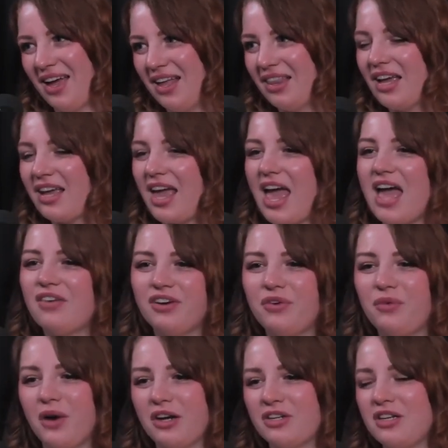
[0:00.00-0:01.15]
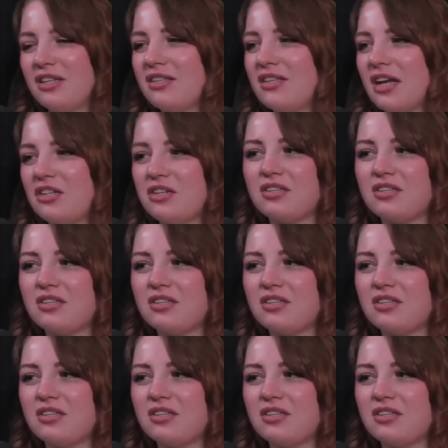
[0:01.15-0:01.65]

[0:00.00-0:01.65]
like every question is such a